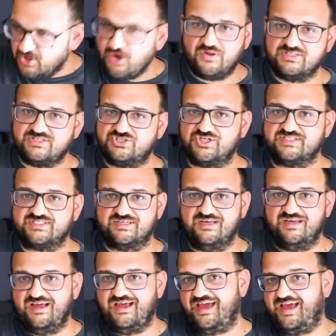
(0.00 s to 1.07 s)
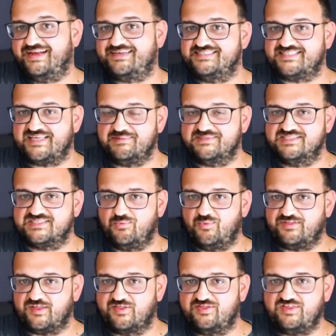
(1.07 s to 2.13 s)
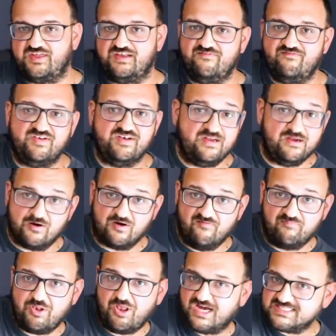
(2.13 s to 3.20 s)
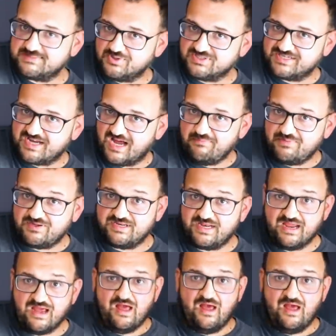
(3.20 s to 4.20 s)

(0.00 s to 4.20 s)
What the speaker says: know, it's just anti-Semitism with a thin veneer of plausible deniability.